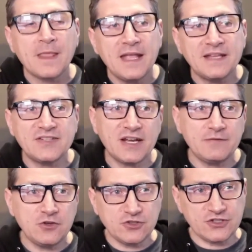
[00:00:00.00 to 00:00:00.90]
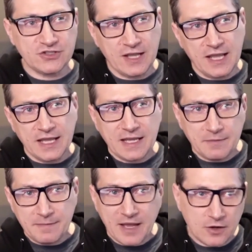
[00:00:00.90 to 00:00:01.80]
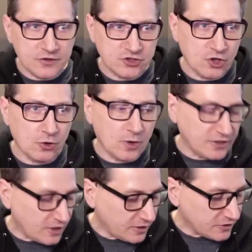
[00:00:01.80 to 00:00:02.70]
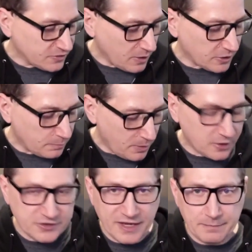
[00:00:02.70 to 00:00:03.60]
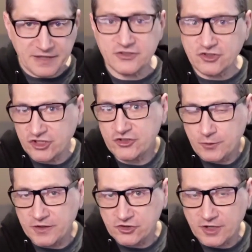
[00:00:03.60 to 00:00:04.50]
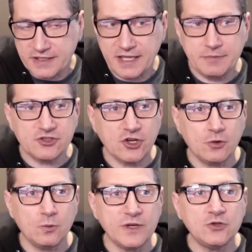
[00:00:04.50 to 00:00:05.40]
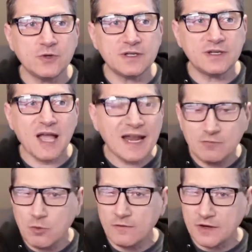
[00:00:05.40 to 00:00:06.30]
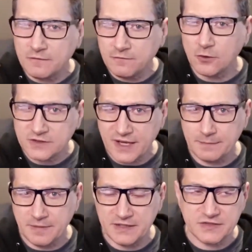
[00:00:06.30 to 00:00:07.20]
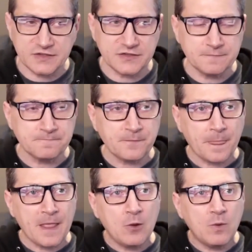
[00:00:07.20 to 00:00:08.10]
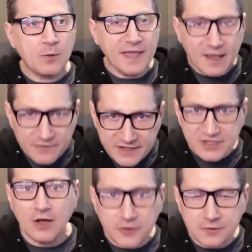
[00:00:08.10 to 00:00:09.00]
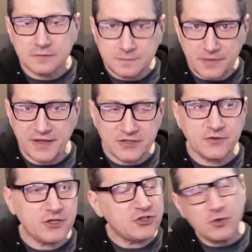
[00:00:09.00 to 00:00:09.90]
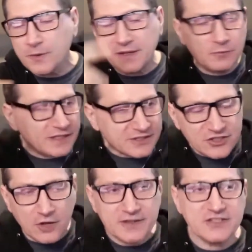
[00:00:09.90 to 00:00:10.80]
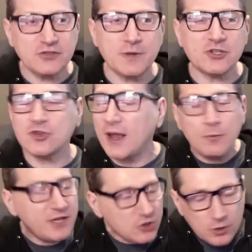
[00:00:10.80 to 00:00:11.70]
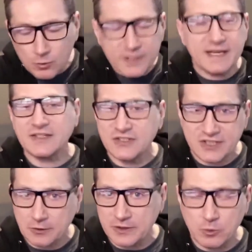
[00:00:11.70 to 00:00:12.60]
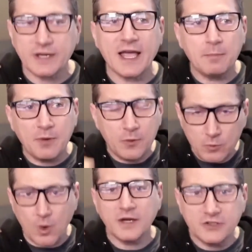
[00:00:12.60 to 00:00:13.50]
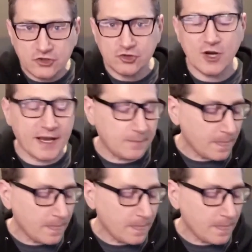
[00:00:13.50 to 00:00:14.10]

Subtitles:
instead of you just coming back on the show on a smaller part-time basis, just doing the John Campus show, we do it kind of more of on a full-time basis where we have these other things for you to do. And we listed all these things we could try. And we knew it wouldn't necessarily work out, but we wanted to try.